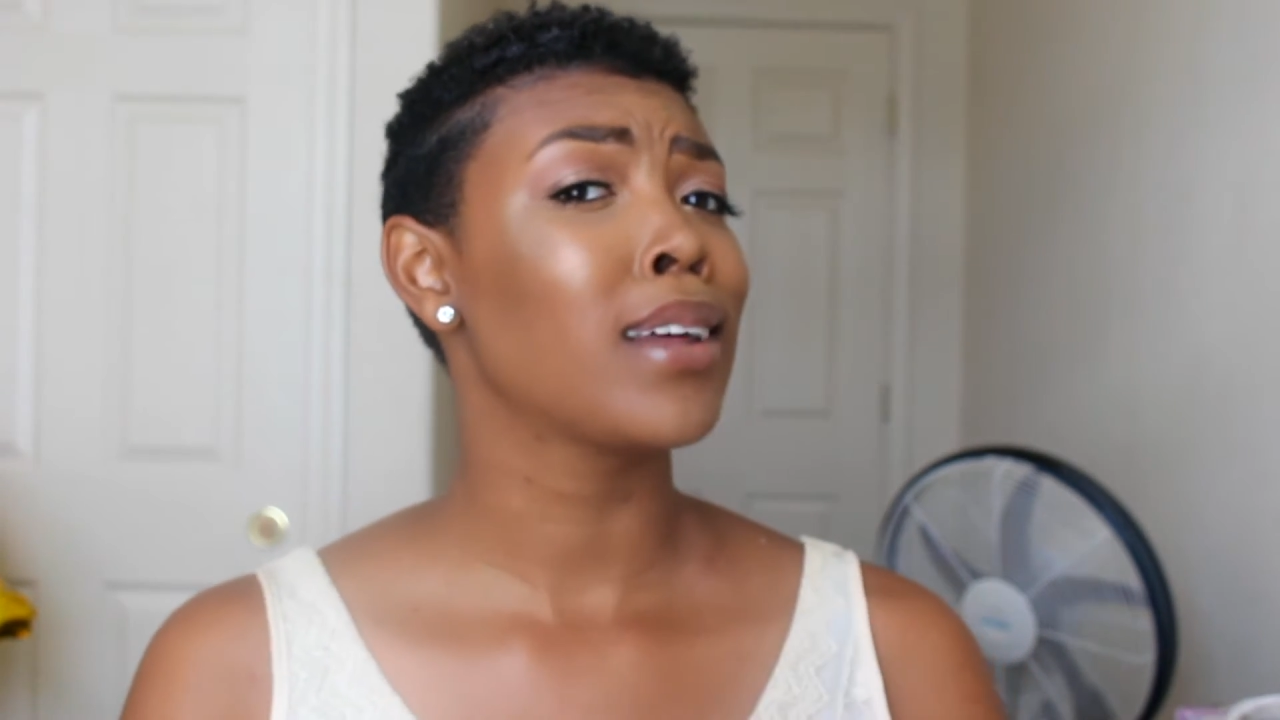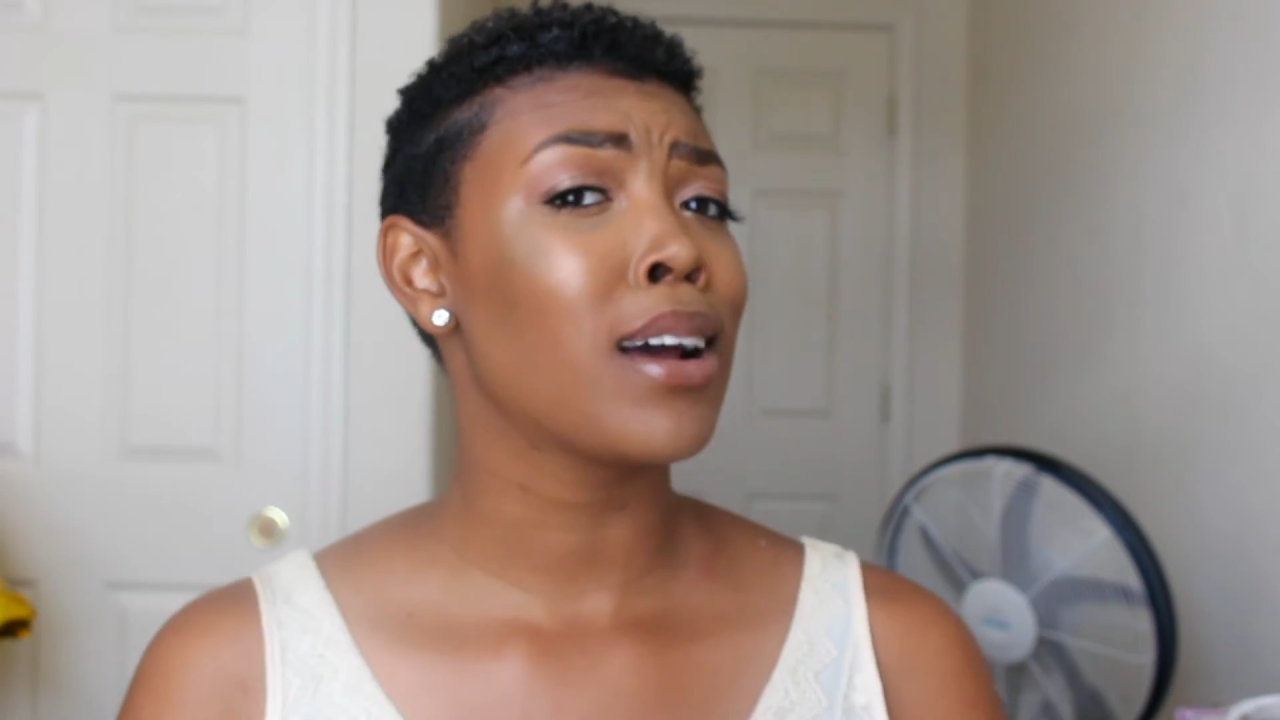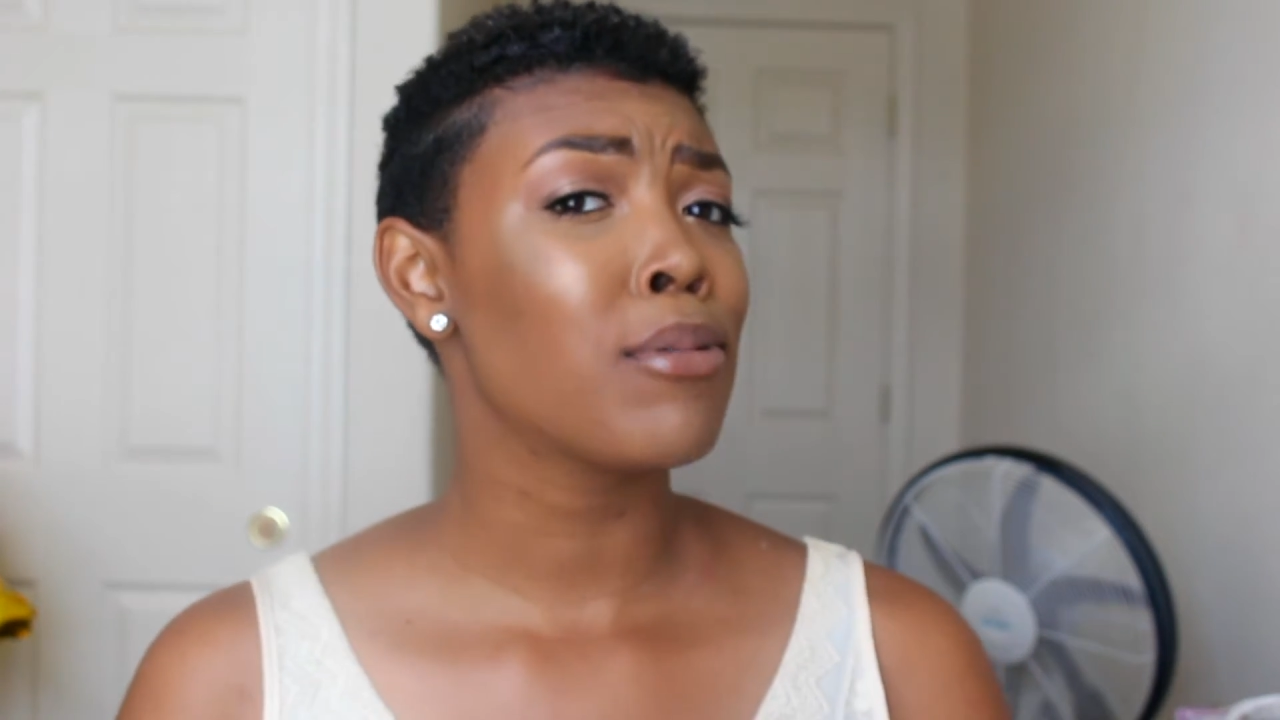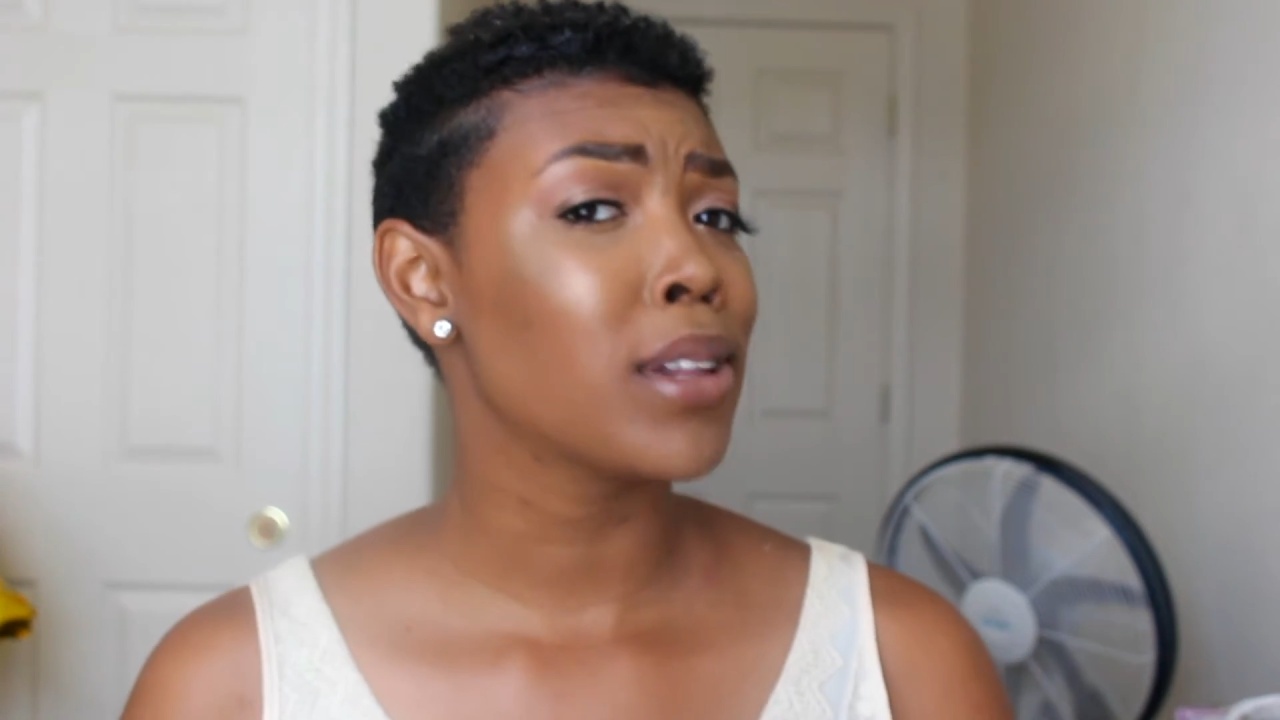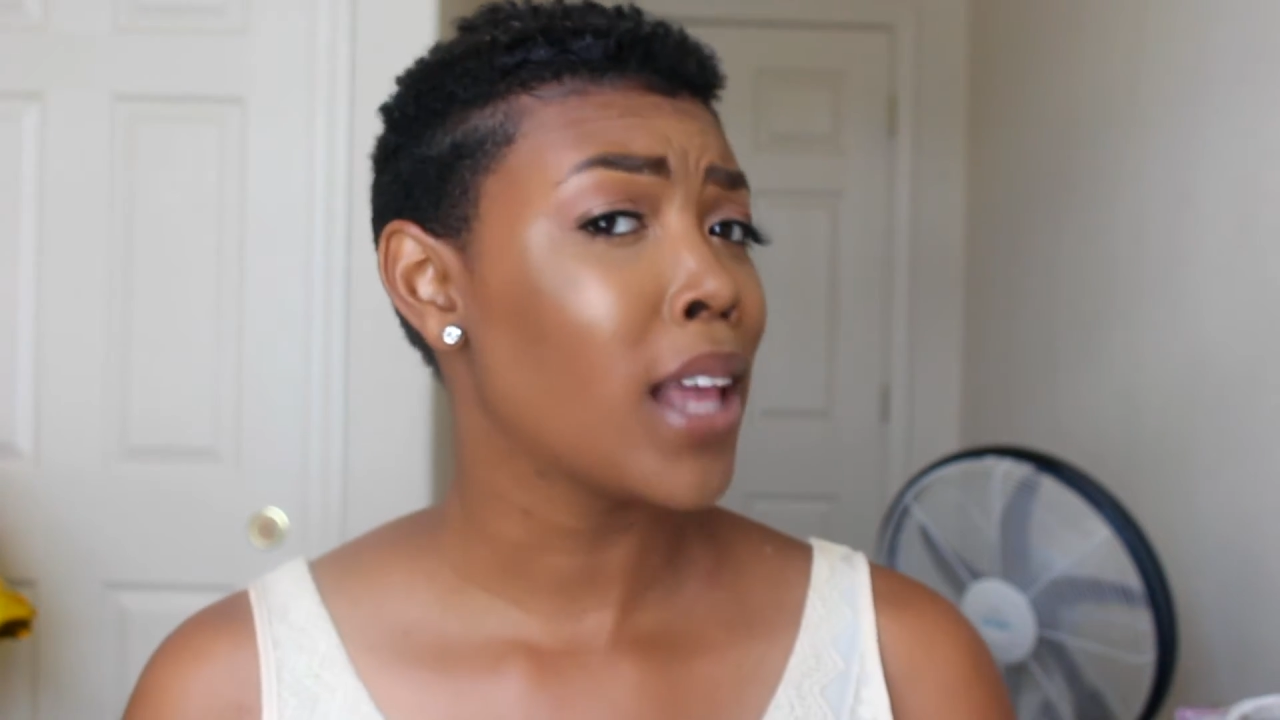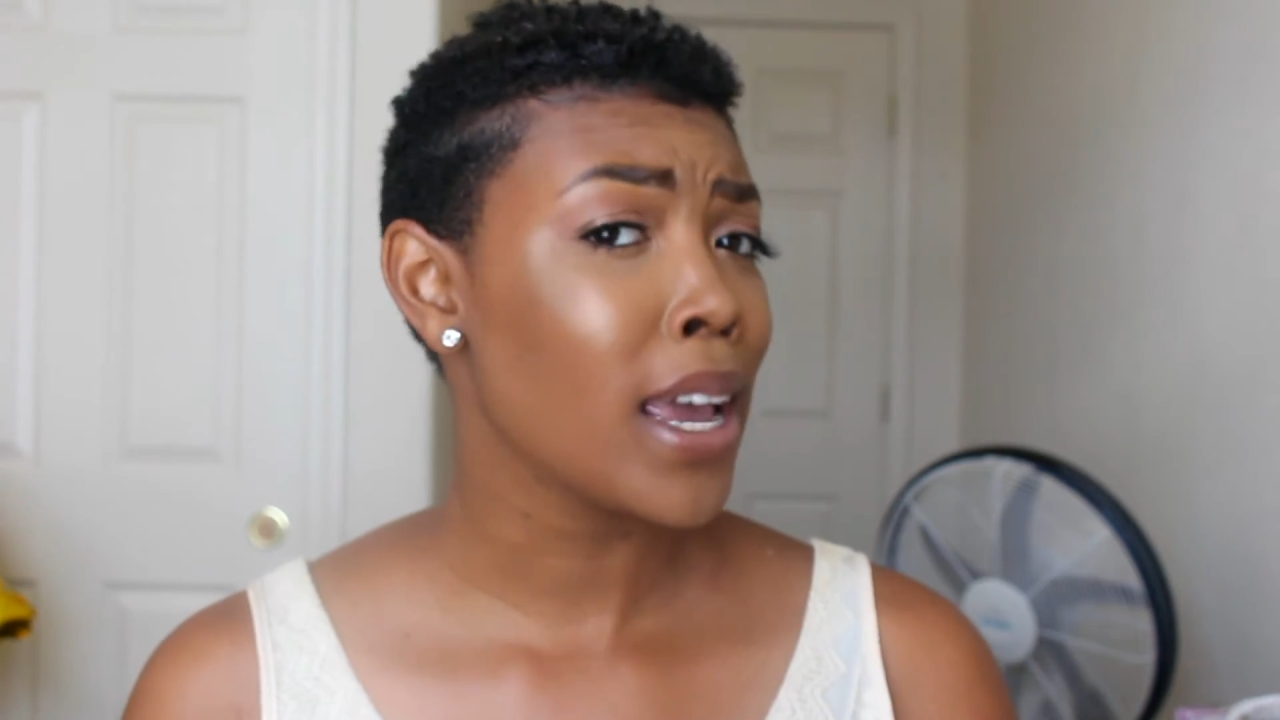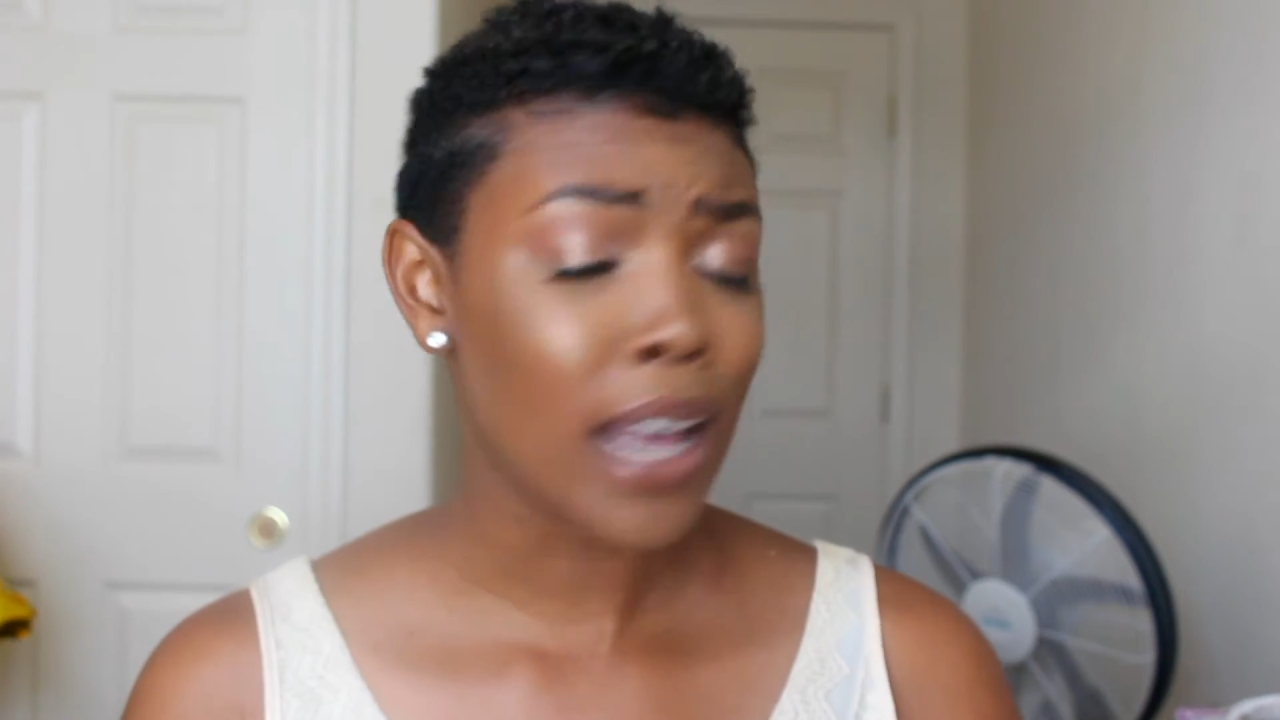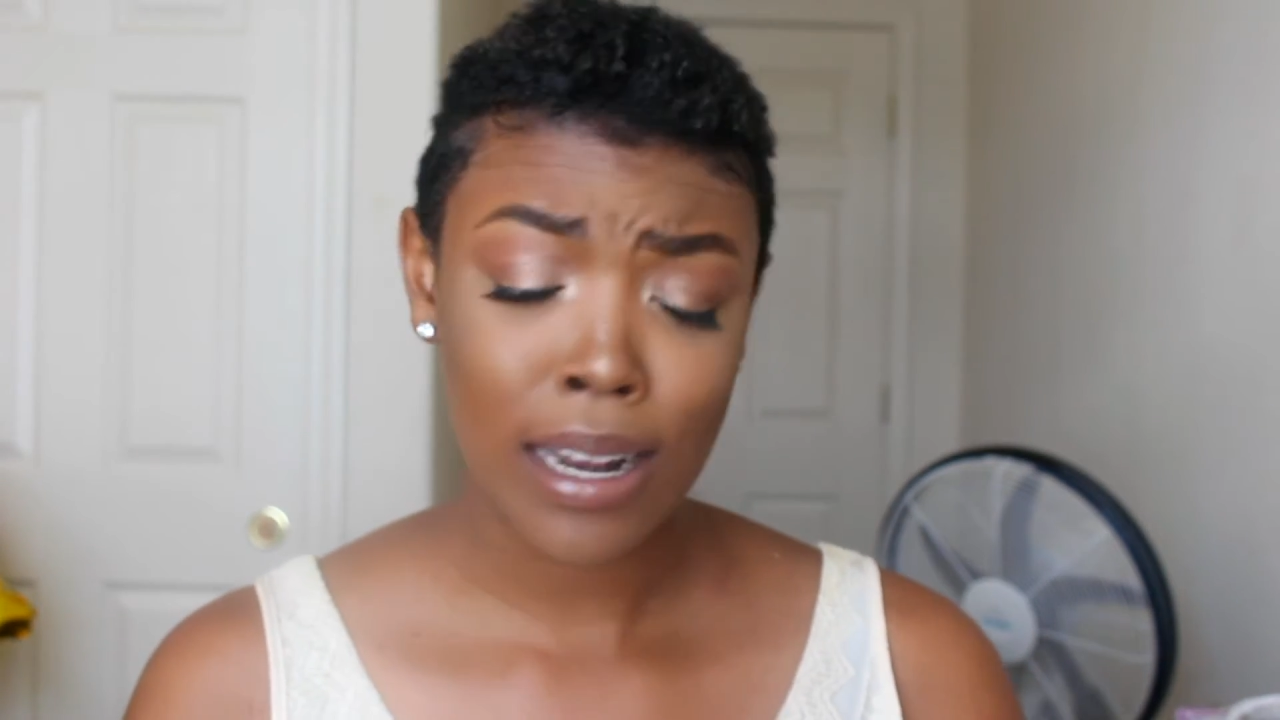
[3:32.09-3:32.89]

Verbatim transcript: that I would like,